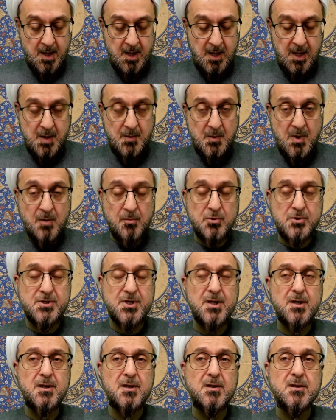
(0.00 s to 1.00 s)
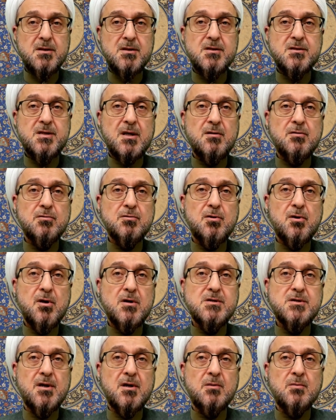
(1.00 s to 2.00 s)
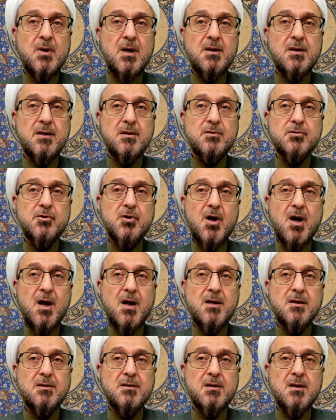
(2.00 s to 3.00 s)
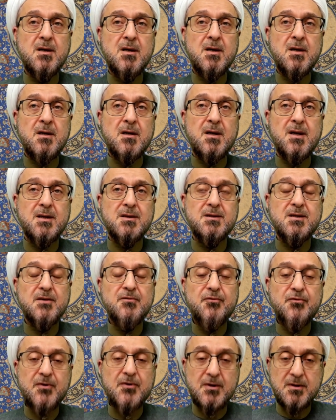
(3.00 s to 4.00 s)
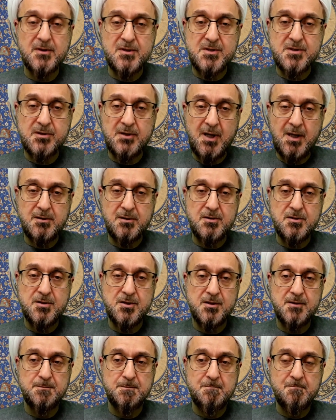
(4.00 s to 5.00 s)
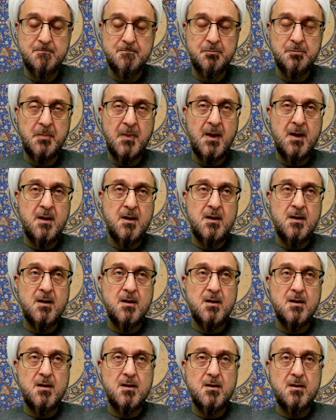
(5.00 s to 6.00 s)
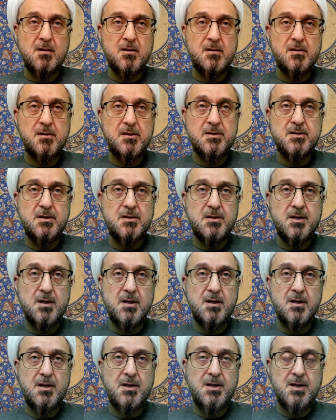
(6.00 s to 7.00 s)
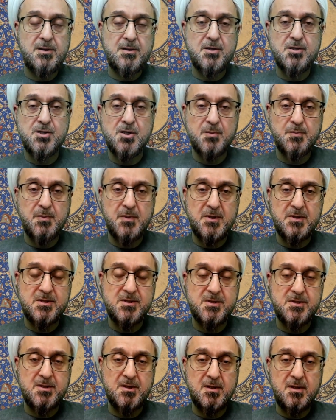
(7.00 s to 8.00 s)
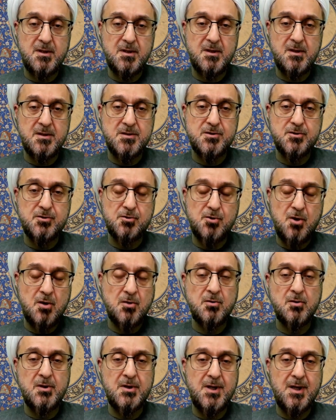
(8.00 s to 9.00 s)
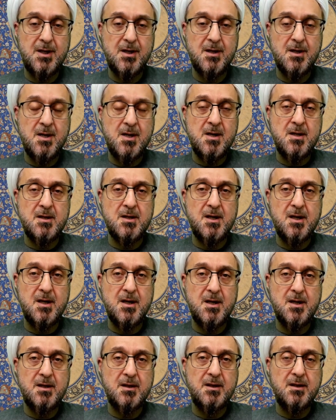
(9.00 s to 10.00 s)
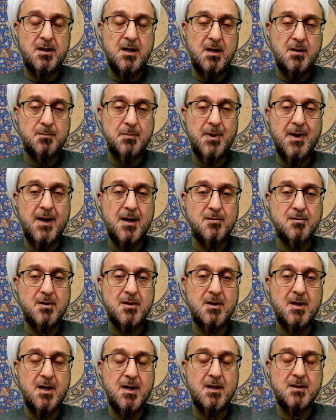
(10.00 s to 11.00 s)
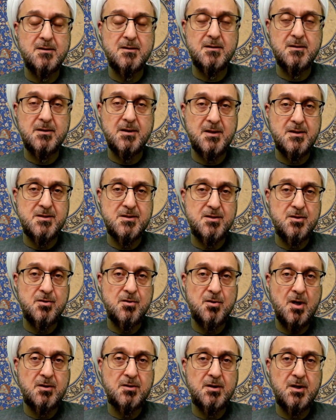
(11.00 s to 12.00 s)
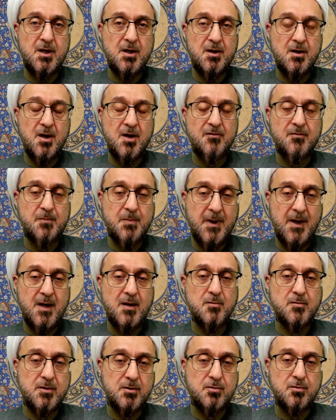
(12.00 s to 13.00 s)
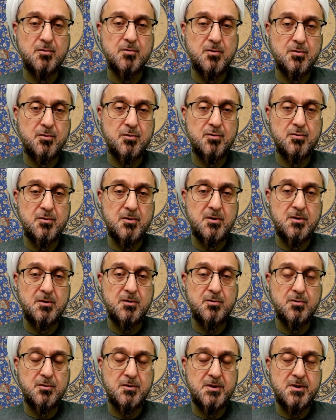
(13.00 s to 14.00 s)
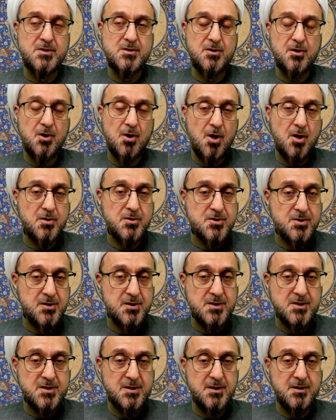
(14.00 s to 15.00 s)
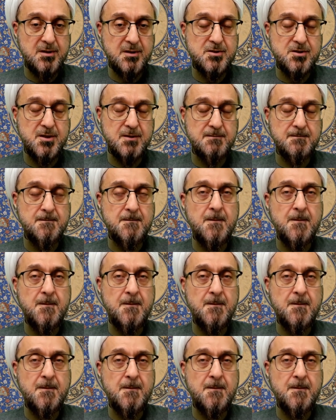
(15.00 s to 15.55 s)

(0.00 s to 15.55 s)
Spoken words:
Imam Hussein salawatullah salam alayhi tried a different strategy. The leadership is strongly in power, and there is not enough power to dislodge this leadership.